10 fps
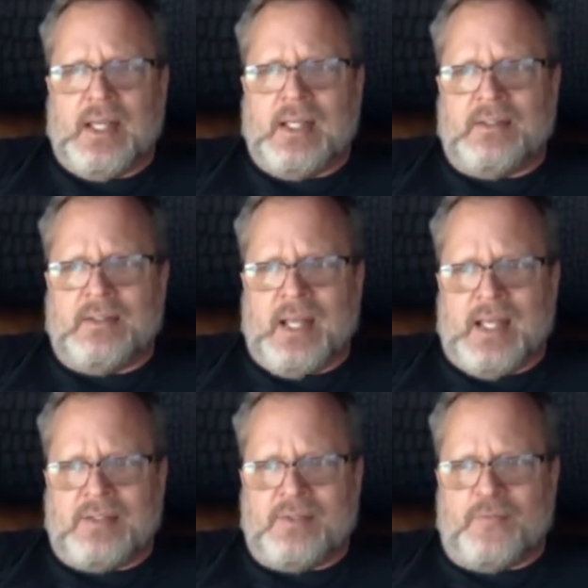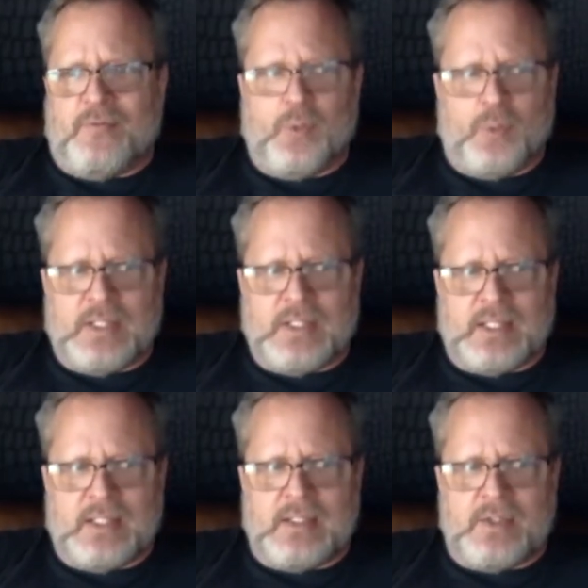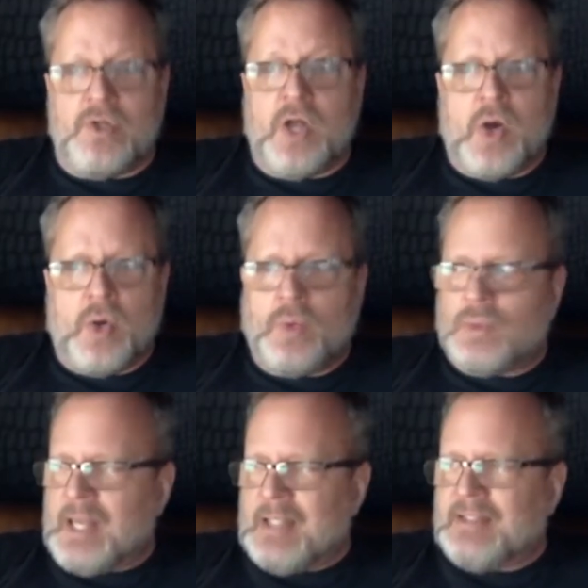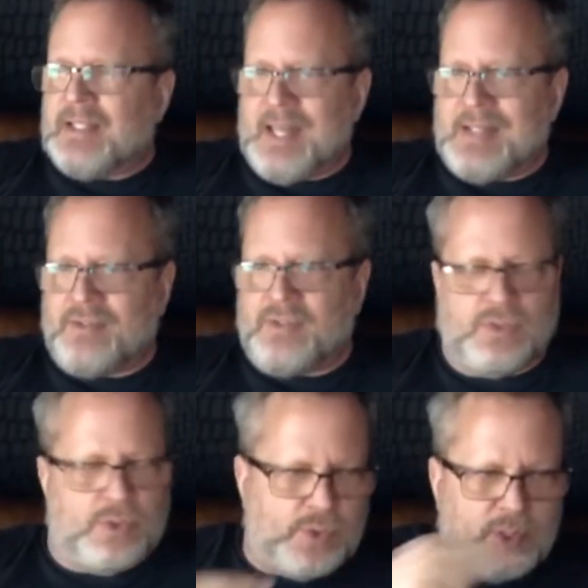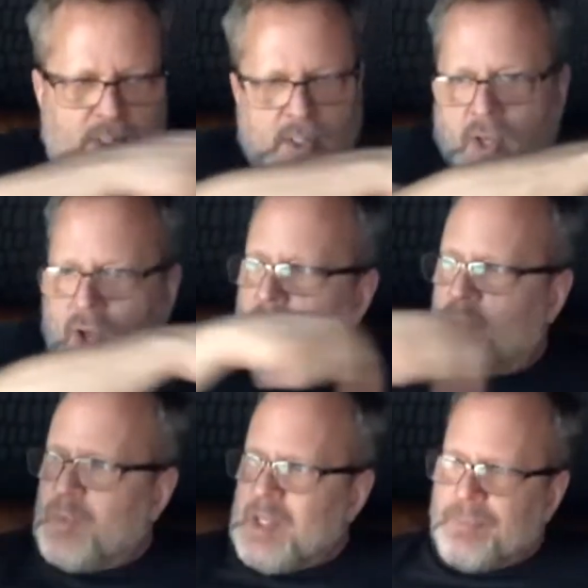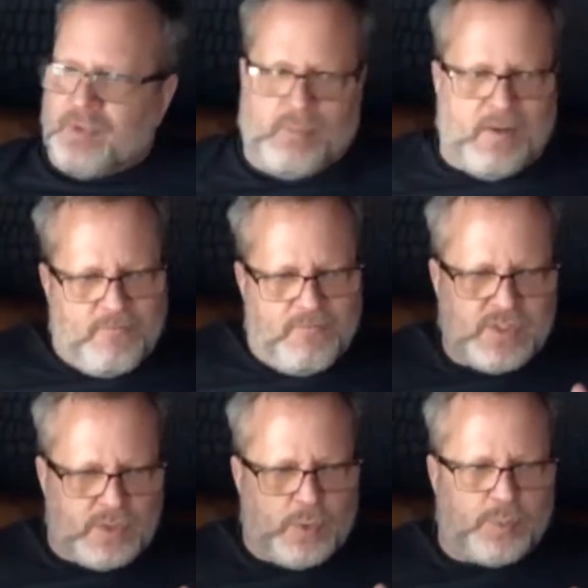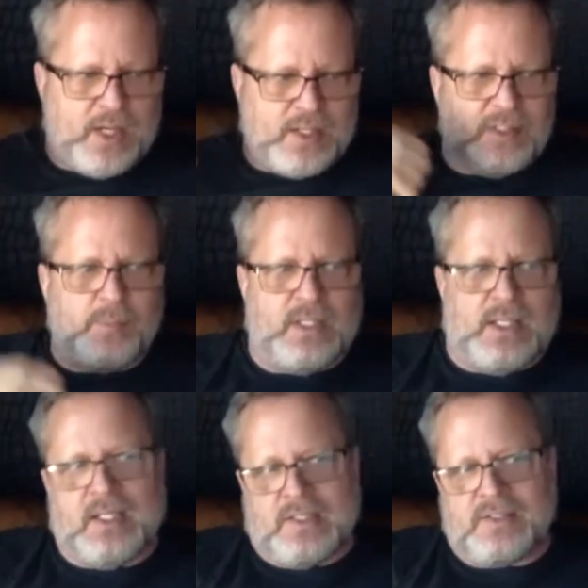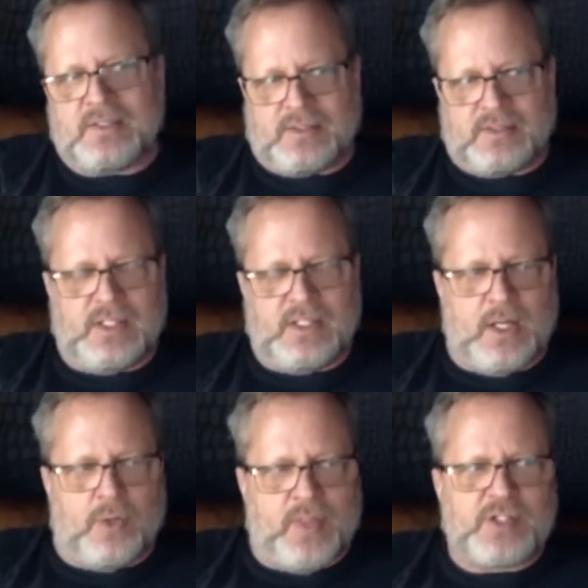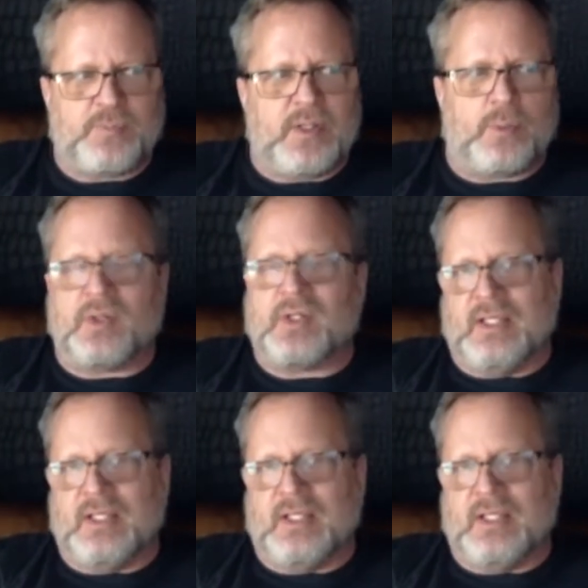And to feel really known and connected to all the people in my physical proximity is, that's been a real